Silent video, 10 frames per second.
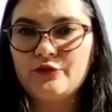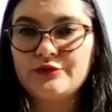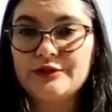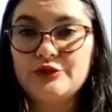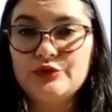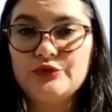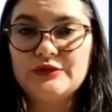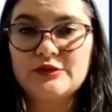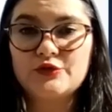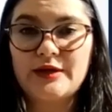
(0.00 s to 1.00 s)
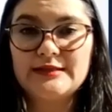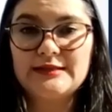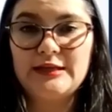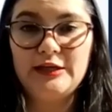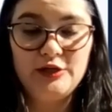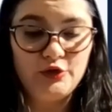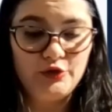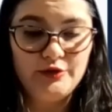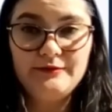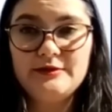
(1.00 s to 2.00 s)
reduce stress in
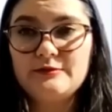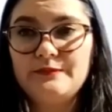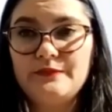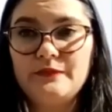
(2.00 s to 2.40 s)
nerves,